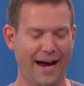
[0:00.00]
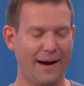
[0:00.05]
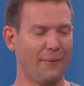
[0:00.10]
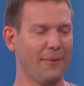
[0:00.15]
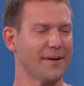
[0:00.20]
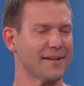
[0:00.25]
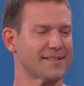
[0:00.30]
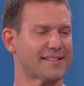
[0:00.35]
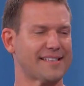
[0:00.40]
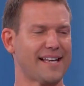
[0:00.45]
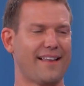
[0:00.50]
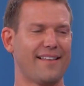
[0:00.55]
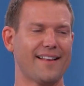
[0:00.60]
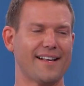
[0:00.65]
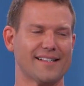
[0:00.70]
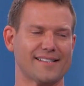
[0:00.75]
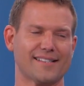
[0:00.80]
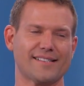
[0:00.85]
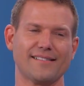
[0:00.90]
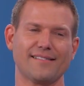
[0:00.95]
I will say
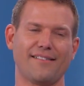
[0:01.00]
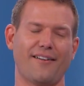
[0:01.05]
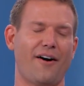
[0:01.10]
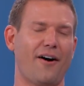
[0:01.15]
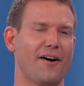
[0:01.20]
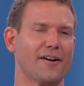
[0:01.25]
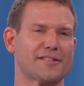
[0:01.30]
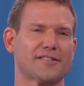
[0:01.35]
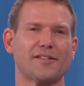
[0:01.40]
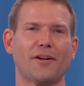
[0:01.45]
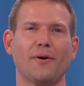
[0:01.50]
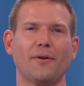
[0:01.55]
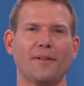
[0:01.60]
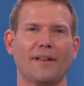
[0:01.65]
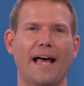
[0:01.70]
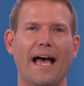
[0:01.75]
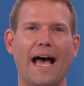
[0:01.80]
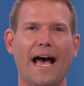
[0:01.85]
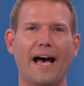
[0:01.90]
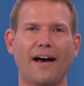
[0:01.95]
this. Also
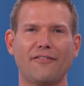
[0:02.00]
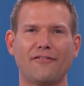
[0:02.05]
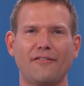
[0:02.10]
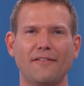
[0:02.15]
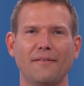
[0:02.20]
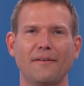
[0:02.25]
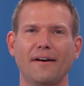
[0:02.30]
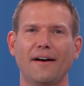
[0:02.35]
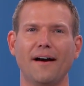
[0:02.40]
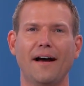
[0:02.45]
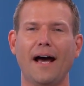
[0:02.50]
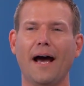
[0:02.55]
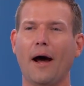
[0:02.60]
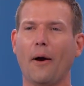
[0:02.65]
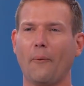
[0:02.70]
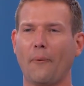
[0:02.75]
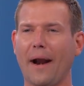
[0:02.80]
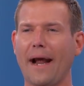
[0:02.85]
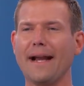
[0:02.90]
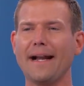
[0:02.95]
laugh.
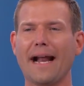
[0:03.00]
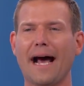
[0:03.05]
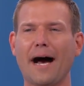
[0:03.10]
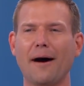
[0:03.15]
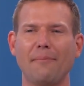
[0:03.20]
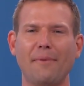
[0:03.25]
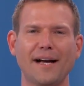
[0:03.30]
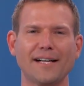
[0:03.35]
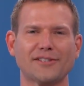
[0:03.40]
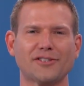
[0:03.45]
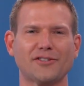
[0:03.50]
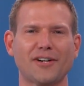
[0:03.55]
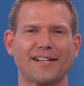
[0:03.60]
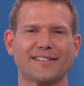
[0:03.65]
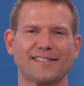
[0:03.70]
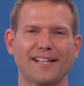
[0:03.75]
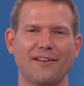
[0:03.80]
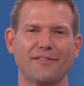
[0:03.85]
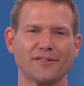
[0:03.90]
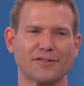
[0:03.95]
Right now, my
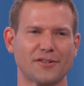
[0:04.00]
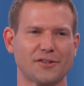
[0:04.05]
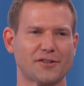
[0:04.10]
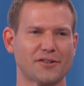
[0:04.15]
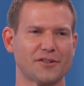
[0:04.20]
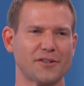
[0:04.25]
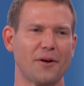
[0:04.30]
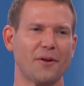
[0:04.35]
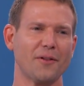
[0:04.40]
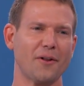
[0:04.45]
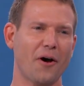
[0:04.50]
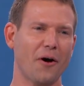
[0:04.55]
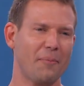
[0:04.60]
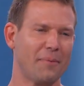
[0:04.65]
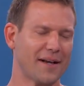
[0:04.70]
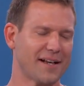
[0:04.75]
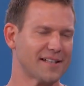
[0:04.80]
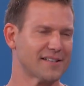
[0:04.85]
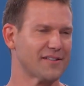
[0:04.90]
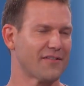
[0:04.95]
stress levels are so low
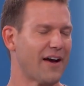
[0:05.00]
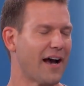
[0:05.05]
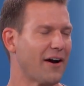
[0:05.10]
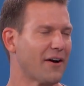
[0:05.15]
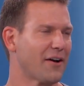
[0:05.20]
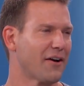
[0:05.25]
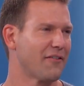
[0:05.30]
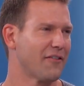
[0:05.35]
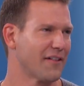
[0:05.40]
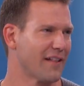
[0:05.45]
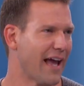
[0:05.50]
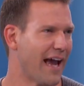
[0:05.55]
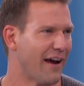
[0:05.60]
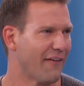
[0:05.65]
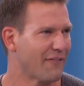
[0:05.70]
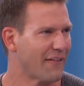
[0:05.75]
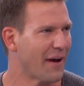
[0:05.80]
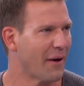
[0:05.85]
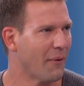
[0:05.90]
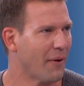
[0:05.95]
because of how good of a
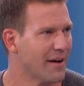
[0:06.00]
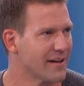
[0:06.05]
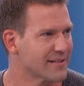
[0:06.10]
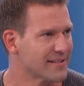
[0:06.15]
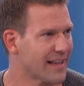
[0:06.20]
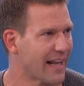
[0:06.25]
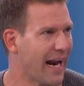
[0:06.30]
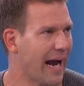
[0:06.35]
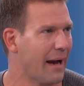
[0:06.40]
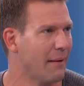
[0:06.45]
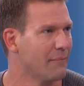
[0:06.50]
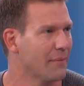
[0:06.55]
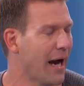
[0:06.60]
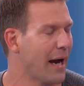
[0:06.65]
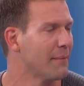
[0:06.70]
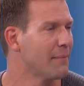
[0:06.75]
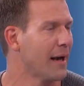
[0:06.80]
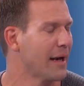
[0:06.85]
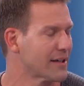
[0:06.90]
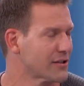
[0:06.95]
laugh that was that I'm,
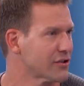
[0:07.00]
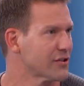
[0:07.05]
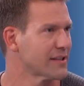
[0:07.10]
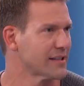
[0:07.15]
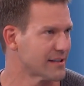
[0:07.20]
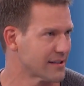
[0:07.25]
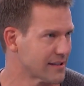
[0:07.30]
I'm actually